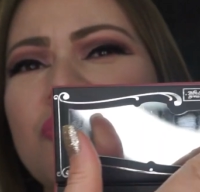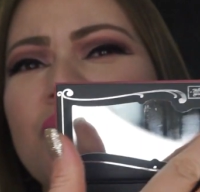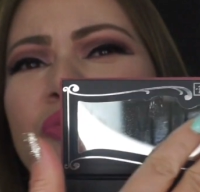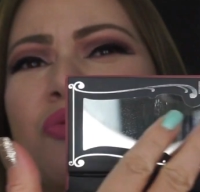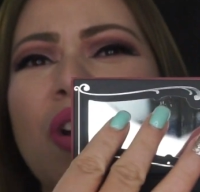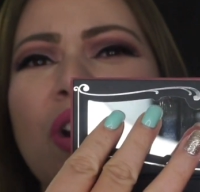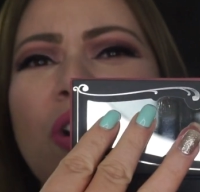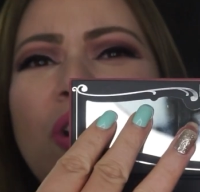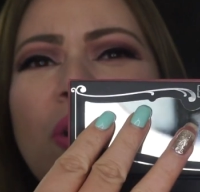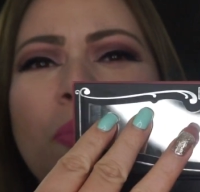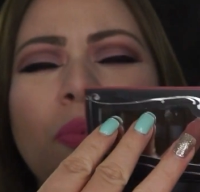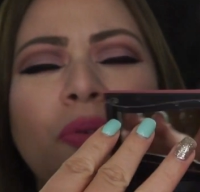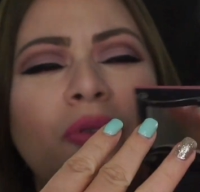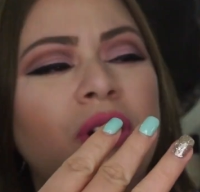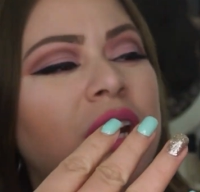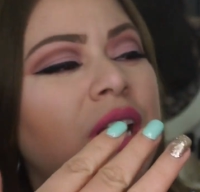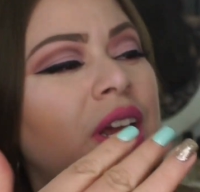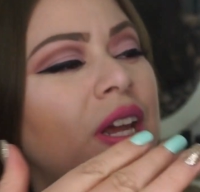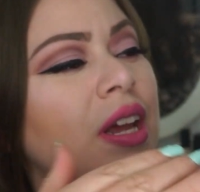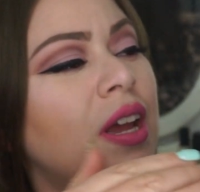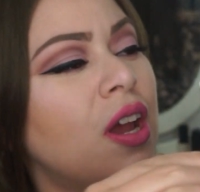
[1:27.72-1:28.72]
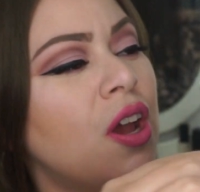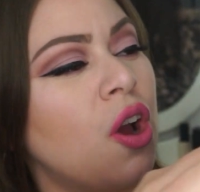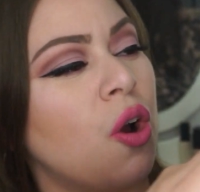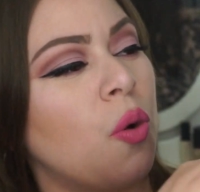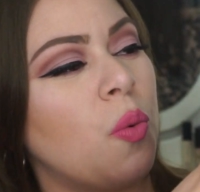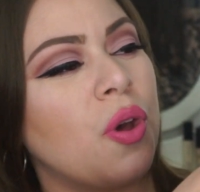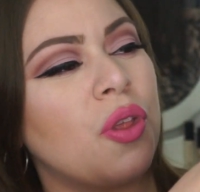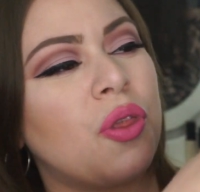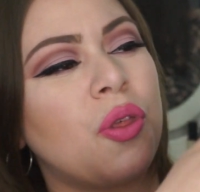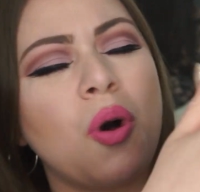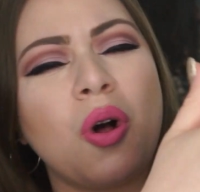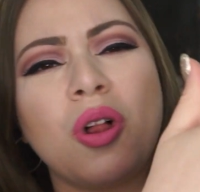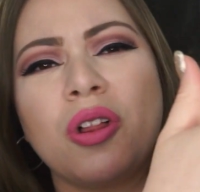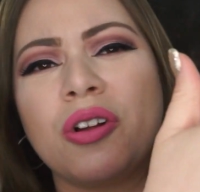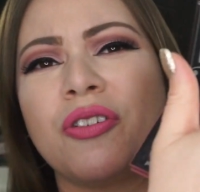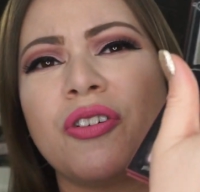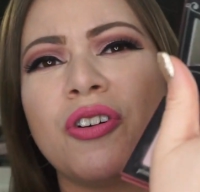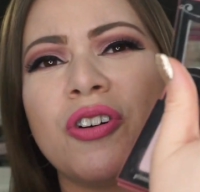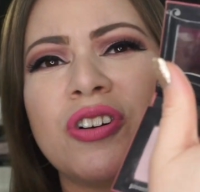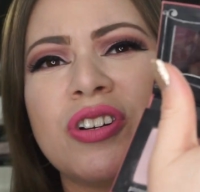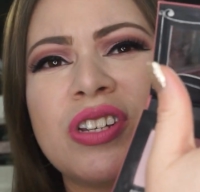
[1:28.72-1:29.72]
is very pretty, with all
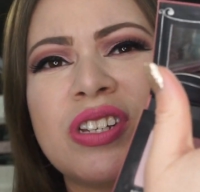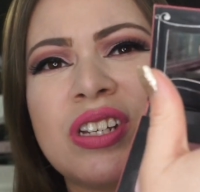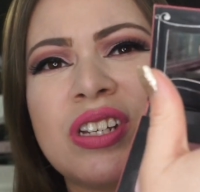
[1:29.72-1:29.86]
of her